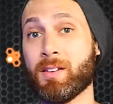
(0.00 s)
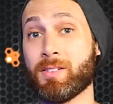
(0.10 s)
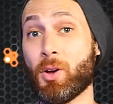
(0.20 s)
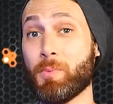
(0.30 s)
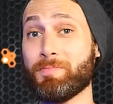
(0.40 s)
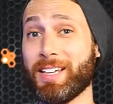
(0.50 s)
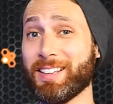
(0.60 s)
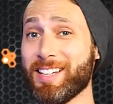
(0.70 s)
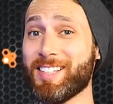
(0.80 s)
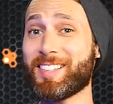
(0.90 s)
So
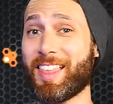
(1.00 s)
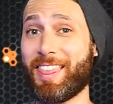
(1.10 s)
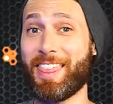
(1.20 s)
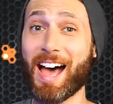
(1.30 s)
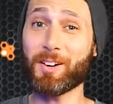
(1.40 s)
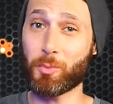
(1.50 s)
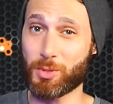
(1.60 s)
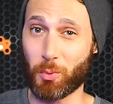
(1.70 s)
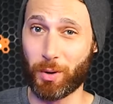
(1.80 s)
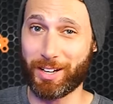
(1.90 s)
at least that
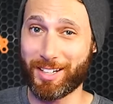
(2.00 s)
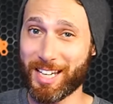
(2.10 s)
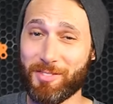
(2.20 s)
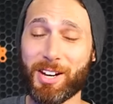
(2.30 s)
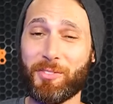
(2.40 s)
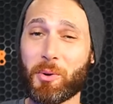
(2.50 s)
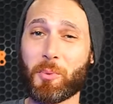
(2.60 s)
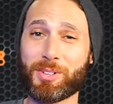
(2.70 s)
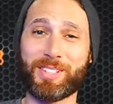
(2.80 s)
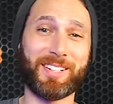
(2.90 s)
was a win, even if it
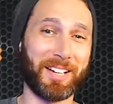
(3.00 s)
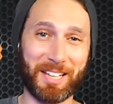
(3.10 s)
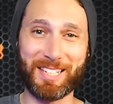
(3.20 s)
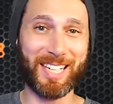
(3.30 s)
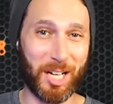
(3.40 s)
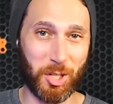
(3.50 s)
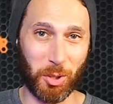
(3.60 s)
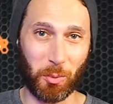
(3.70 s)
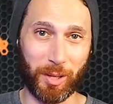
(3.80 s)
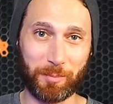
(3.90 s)
wasn't an
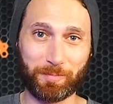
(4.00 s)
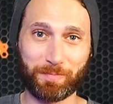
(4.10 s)
intentional win.